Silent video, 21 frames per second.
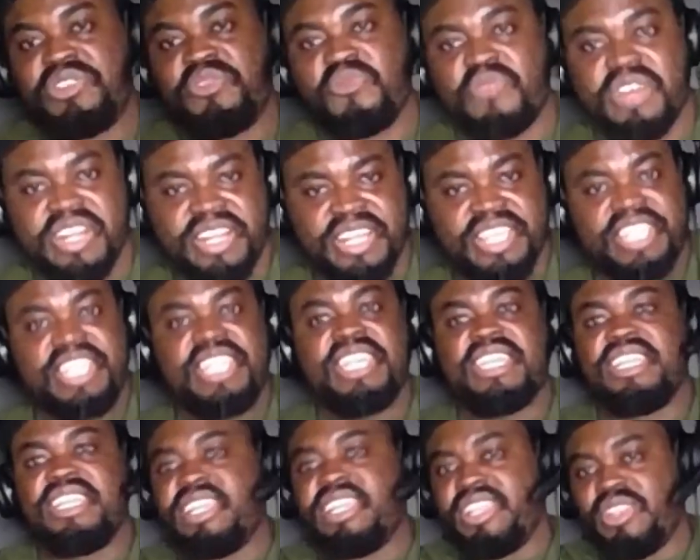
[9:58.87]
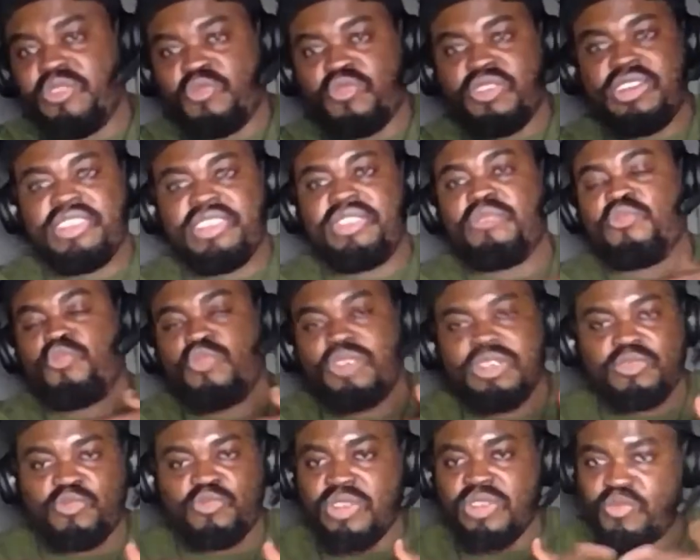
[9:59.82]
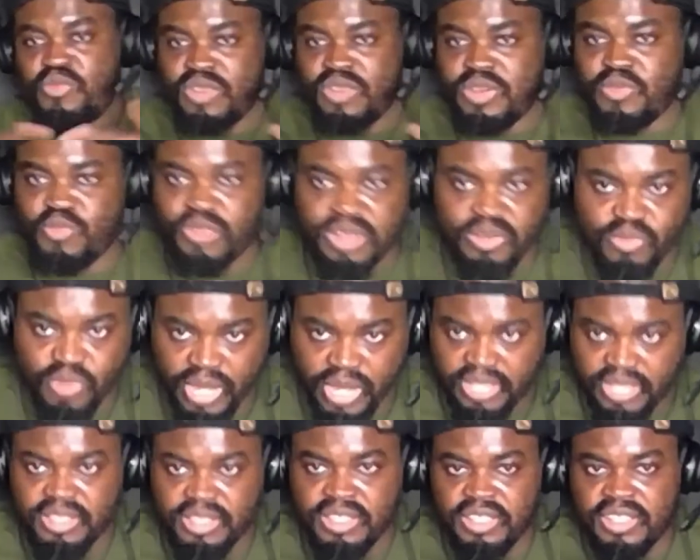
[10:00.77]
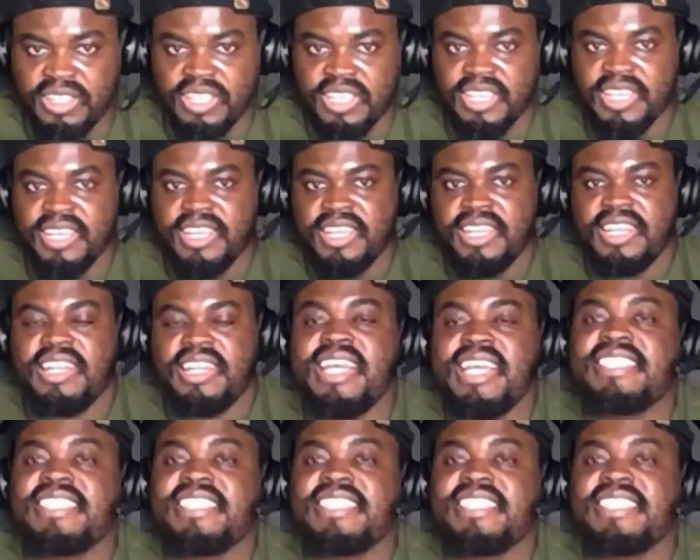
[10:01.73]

you are the king, and you are what what what what what. Let